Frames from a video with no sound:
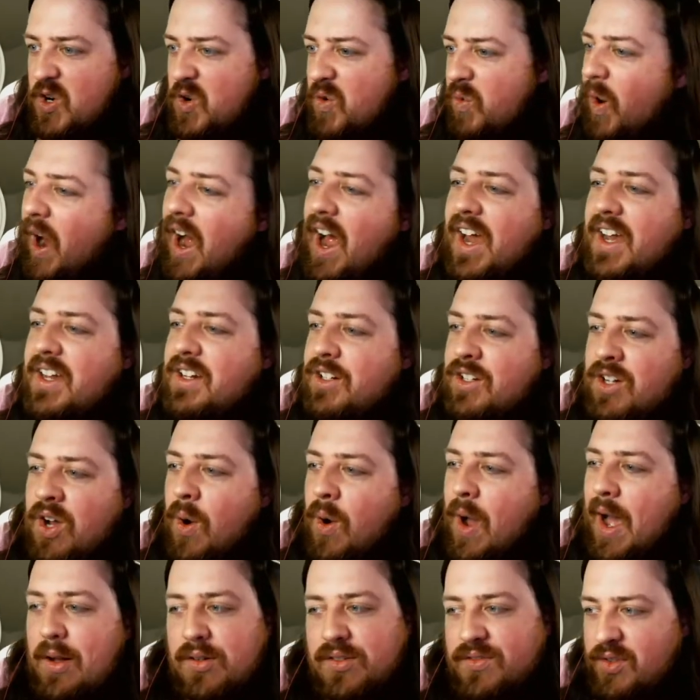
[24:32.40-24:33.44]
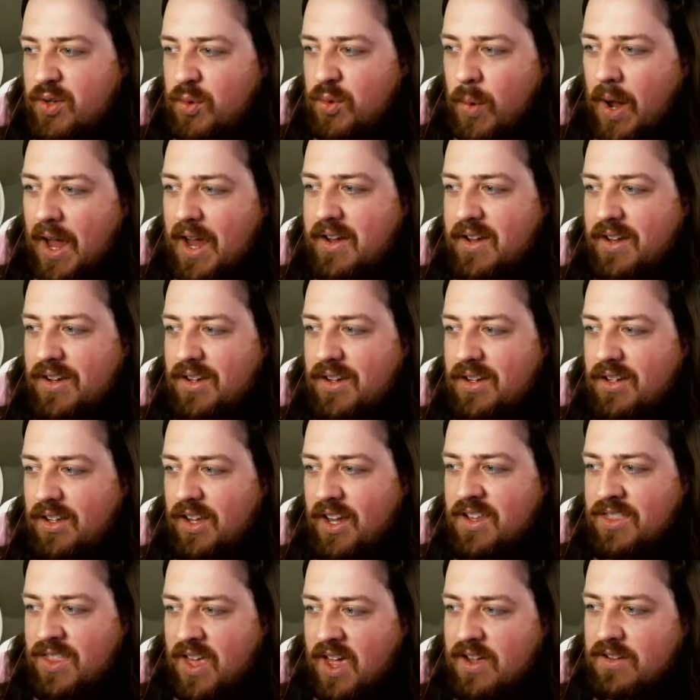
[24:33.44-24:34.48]
Why go out of your way
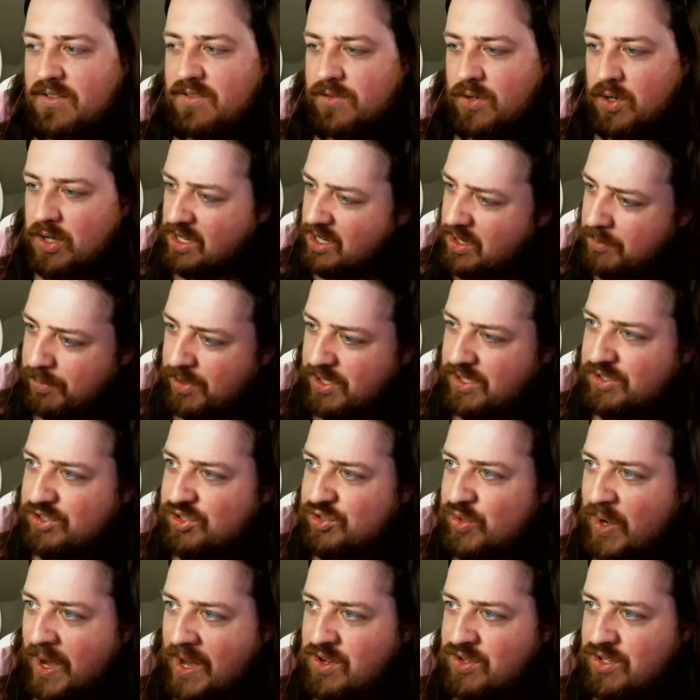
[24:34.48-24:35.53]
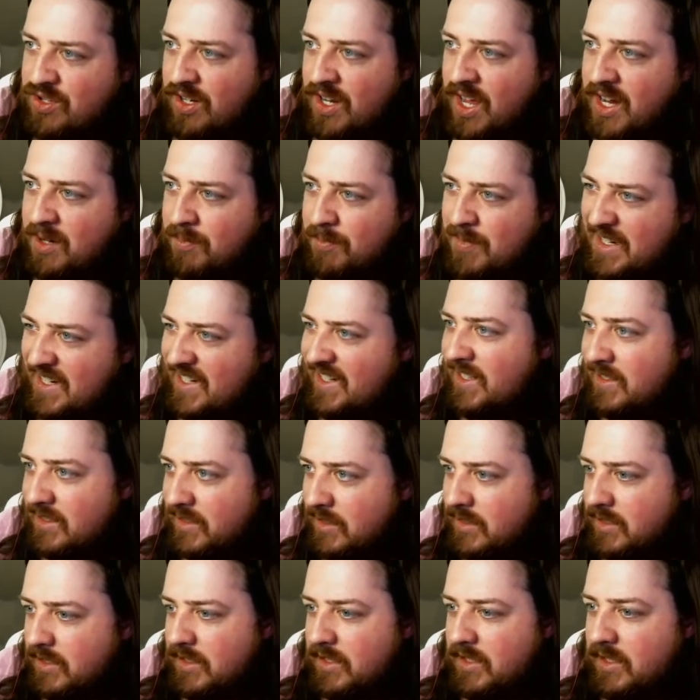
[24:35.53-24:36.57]
like that for a complete stranger like me?
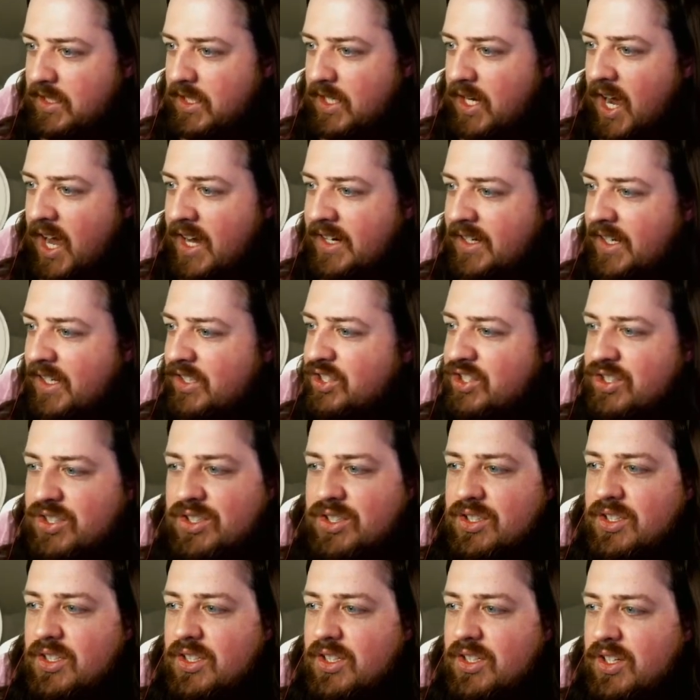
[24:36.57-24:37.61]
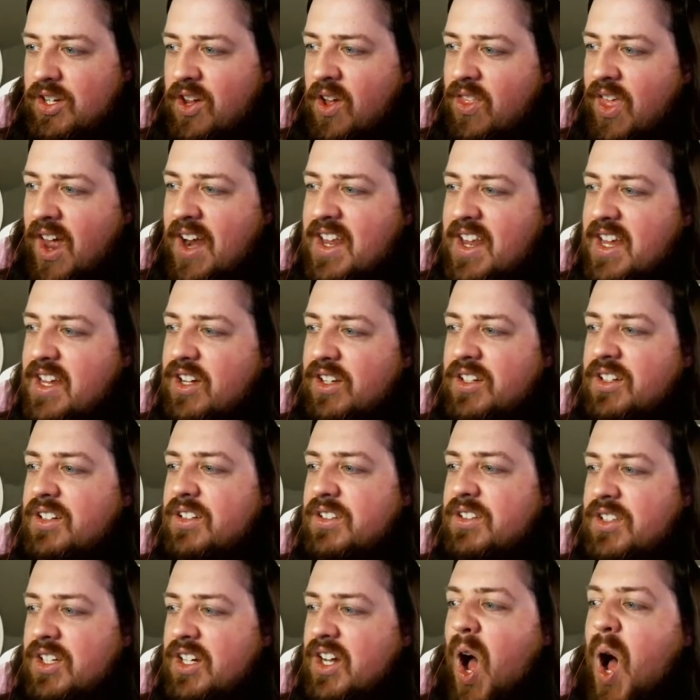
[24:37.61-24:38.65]
I guess you're that eager
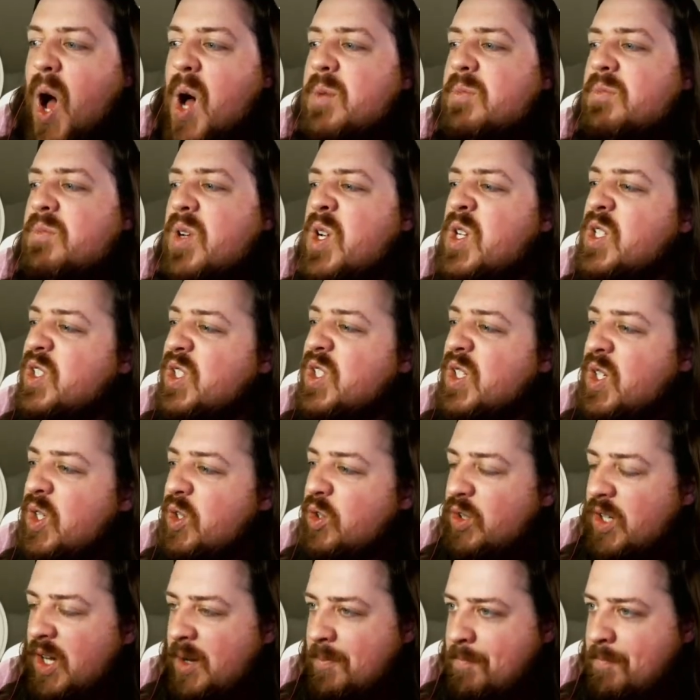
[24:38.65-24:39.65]
to calm Ursaluna,